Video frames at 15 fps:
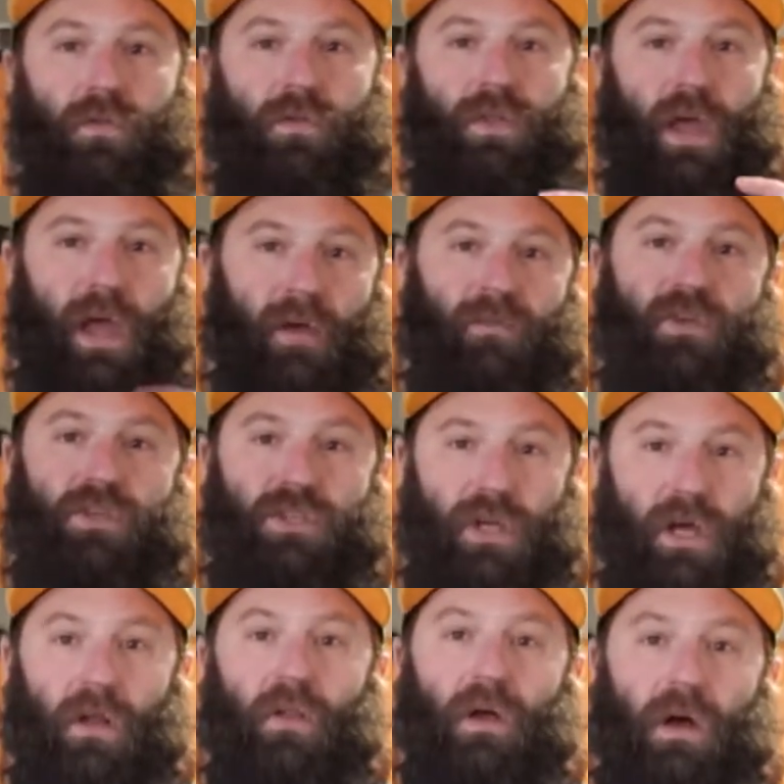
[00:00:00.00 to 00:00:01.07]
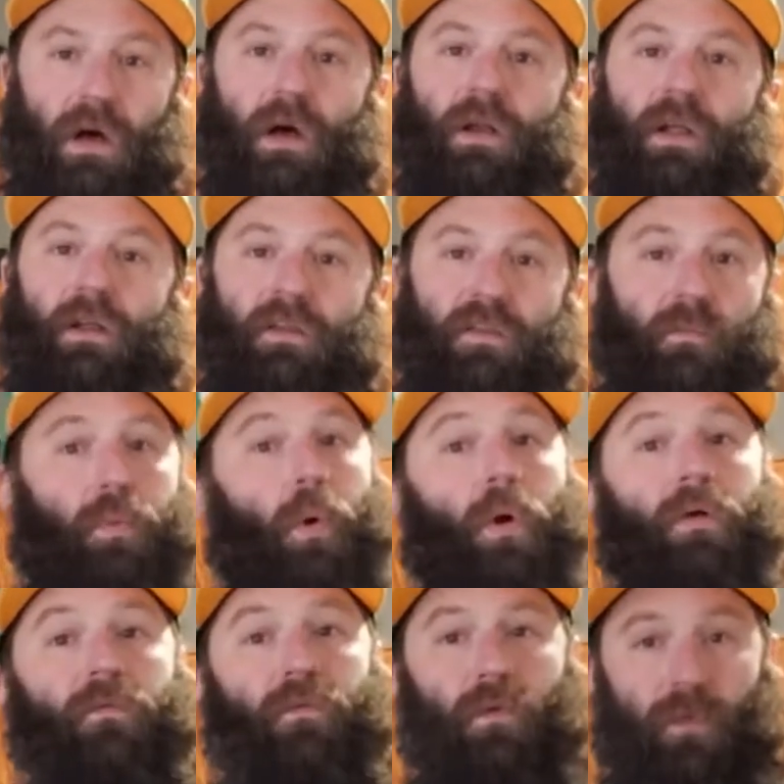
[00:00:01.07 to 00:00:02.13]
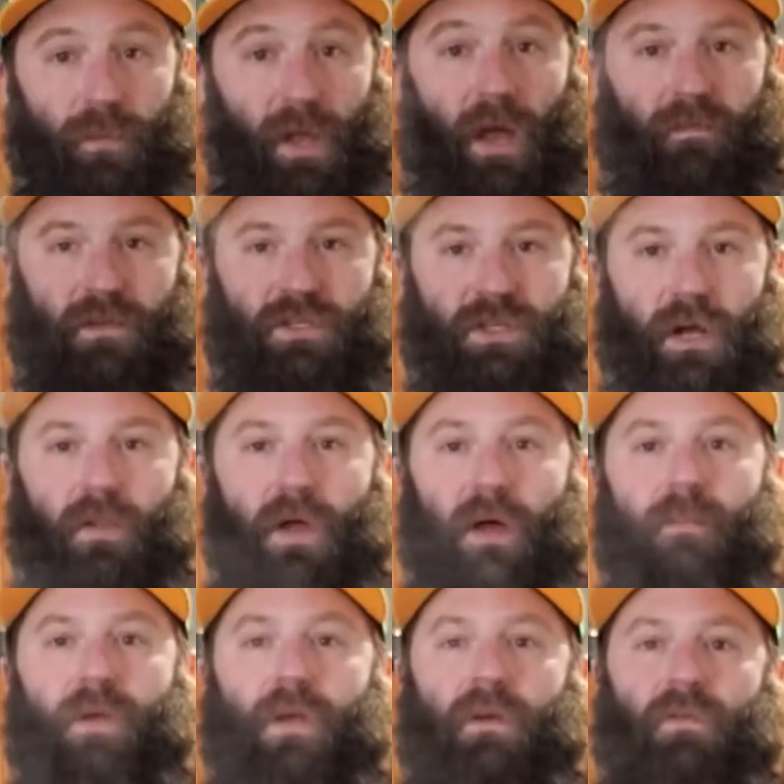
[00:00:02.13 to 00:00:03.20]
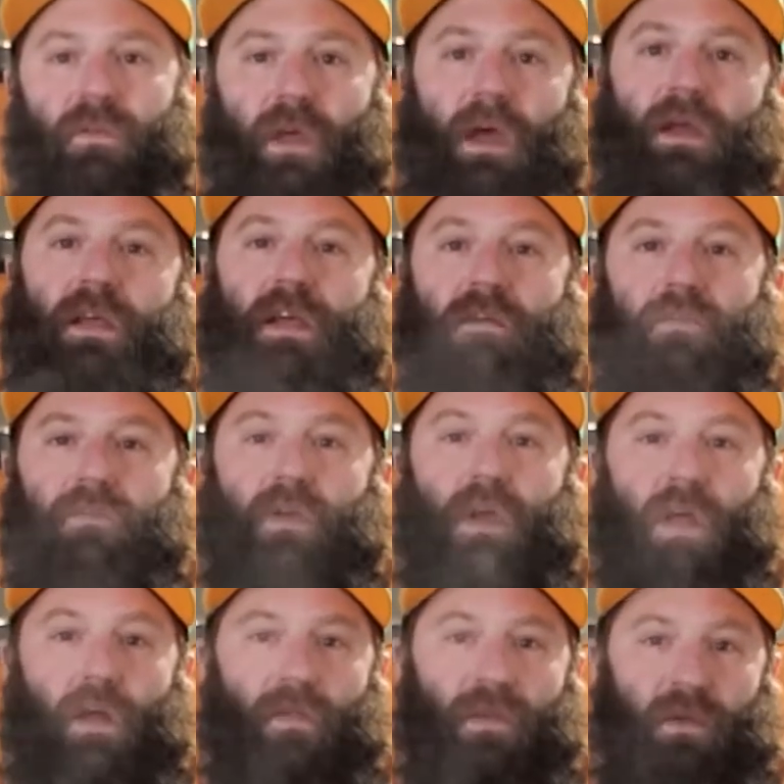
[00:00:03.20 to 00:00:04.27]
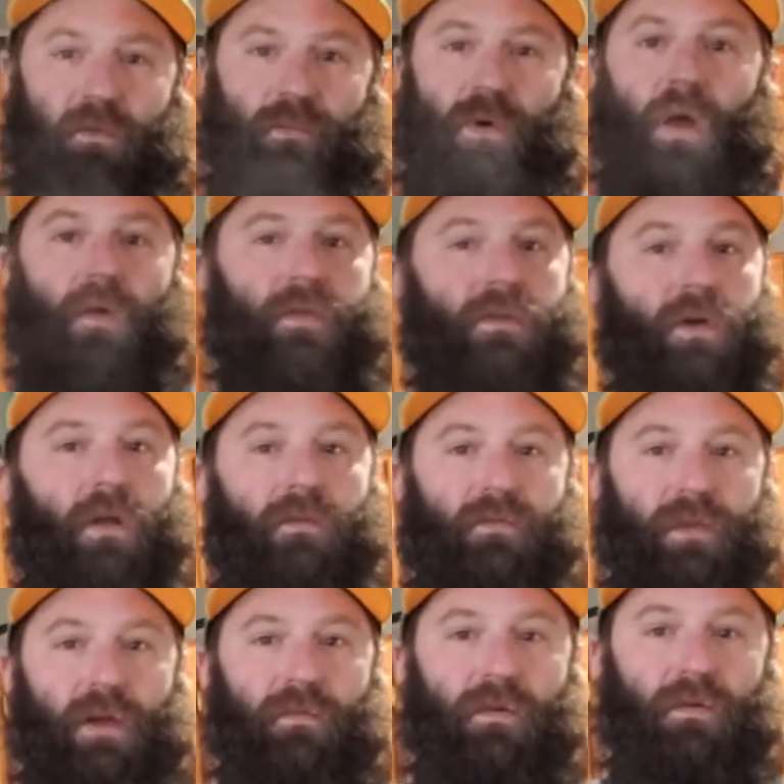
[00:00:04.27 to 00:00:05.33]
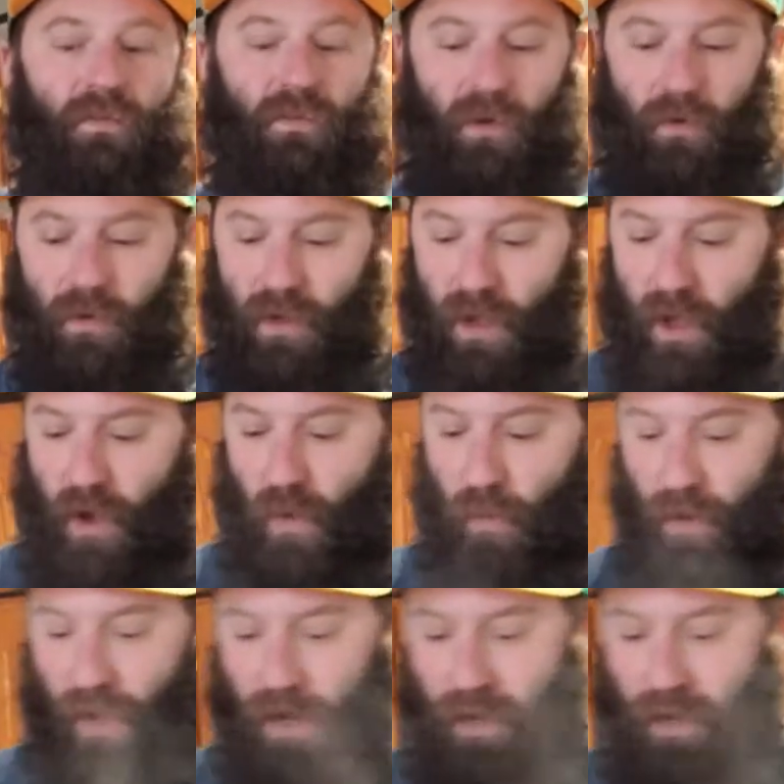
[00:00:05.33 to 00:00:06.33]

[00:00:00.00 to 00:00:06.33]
They have the shell on, and it's important for them to have the shell on because that gives this broth a ton of flavor. So what I'm